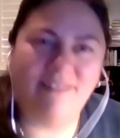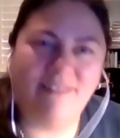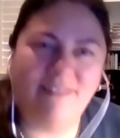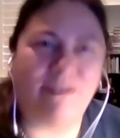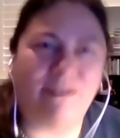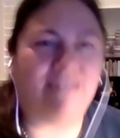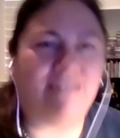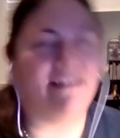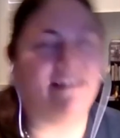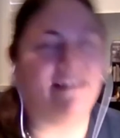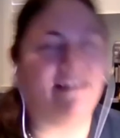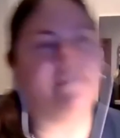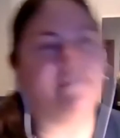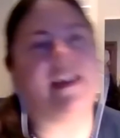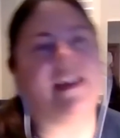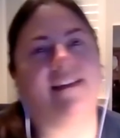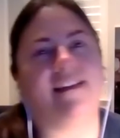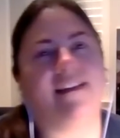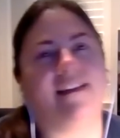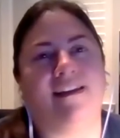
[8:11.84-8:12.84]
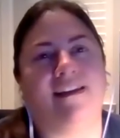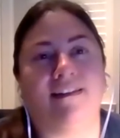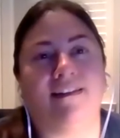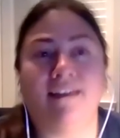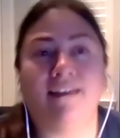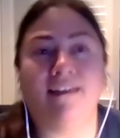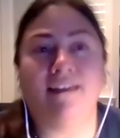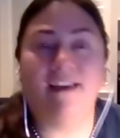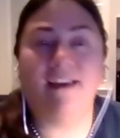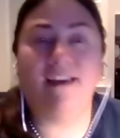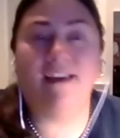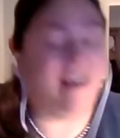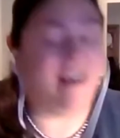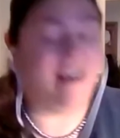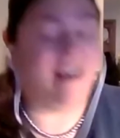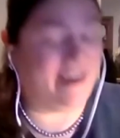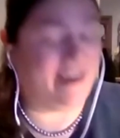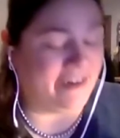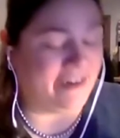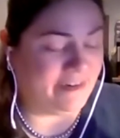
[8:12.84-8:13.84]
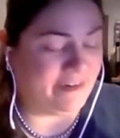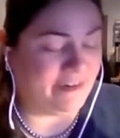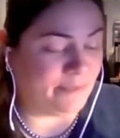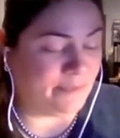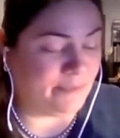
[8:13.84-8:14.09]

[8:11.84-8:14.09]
I love that. And I